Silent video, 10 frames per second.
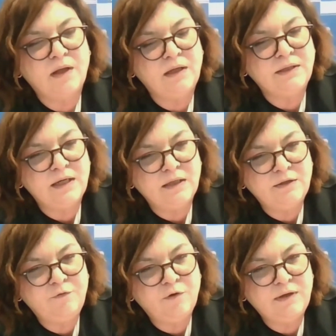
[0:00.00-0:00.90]

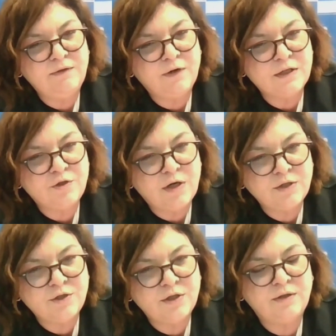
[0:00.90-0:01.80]
alternative fuel
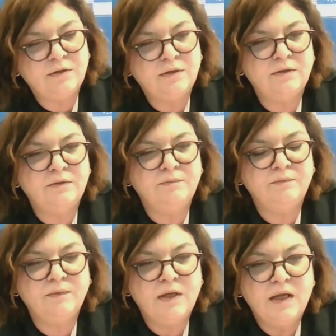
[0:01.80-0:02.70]
infrastructure
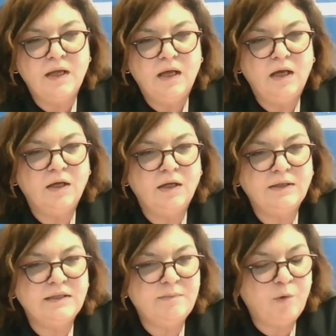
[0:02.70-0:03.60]

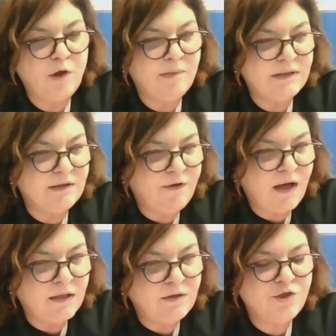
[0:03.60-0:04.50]
the deployment of
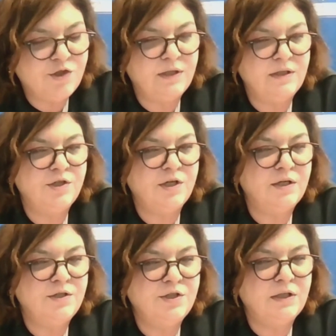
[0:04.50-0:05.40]
hydrogen
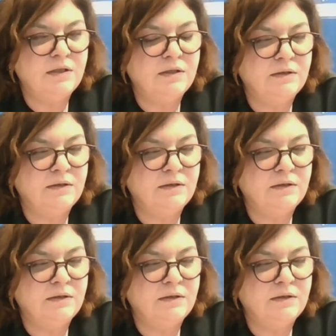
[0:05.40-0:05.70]
charging